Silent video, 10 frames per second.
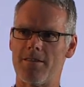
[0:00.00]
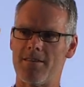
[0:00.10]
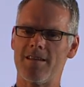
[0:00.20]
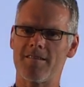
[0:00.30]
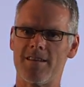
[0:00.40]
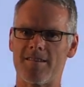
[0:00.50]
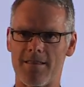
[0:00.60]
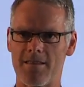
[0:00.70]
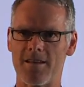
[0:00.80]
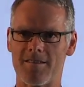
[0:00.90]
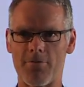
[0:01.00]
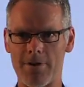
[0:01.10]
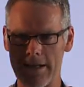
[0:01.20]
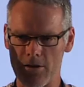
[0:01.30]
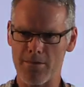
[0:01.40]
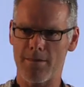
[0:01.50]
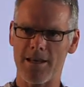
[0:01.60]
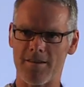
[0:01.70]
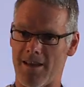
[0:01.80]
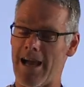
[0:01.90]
these, these, and these are really good things,